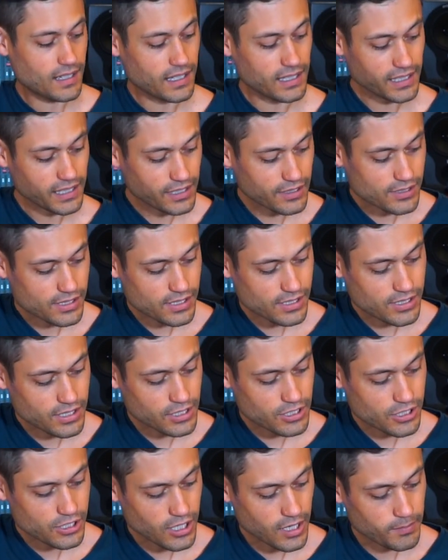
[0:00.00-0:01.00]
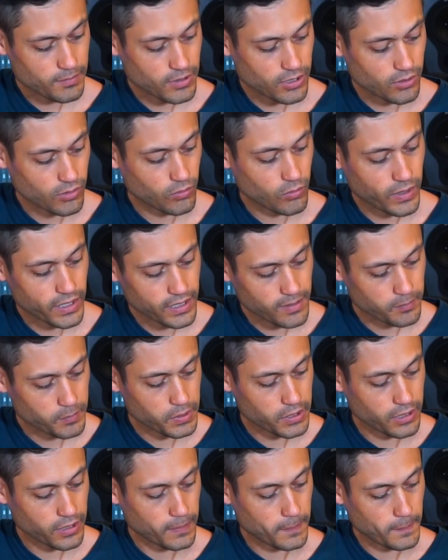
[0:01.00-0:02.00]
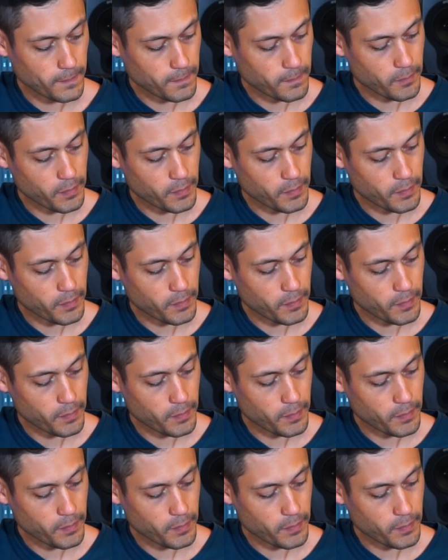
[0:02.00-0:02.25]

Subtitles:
And here's a C sharp note way up here,